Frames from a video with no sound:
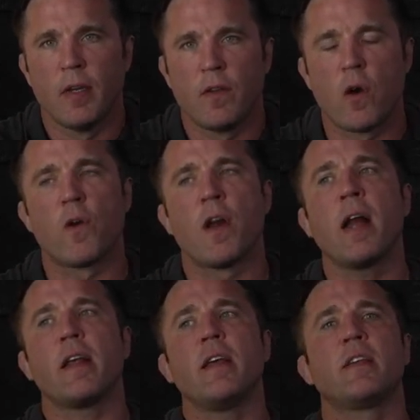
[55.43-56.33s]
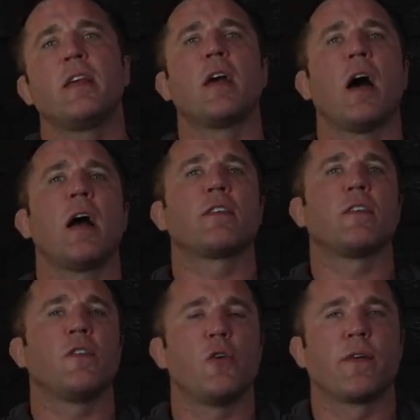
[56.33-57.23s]
There are not easy guys
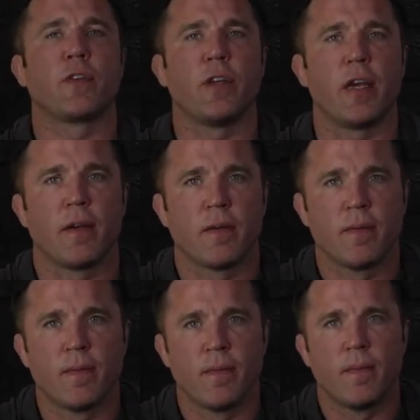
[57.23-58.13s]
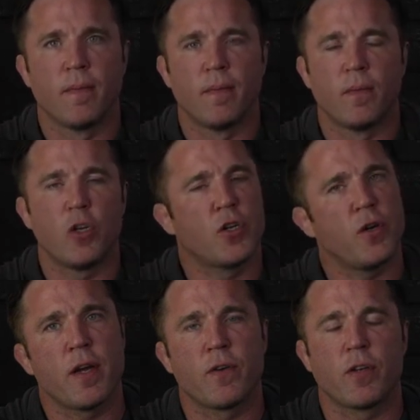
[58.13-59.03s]
in the UFC. Just so
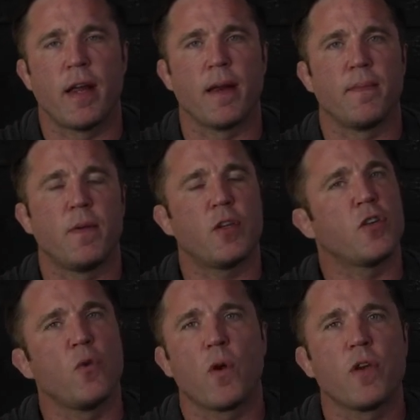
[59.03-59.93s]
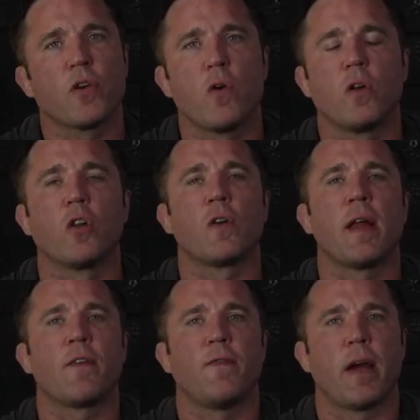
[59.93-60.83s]
you understand, this isn't where you go to learn
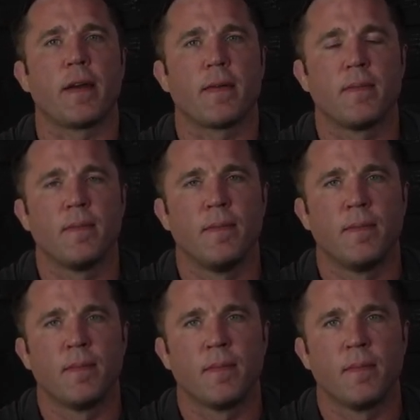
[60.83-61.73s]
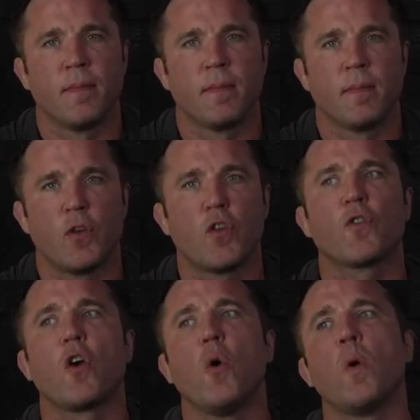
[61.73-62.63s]
how to fight. This is
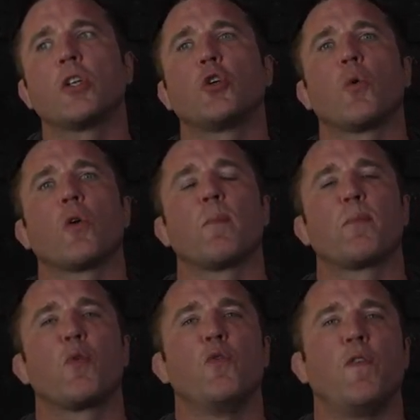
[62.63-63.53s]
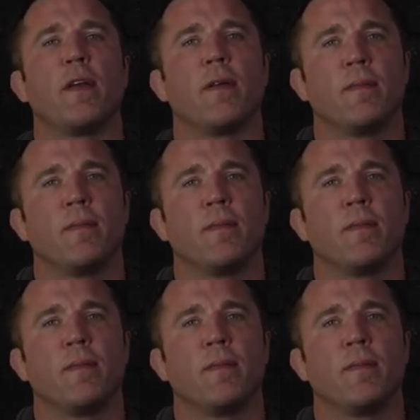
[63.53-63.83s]
go once you're proven.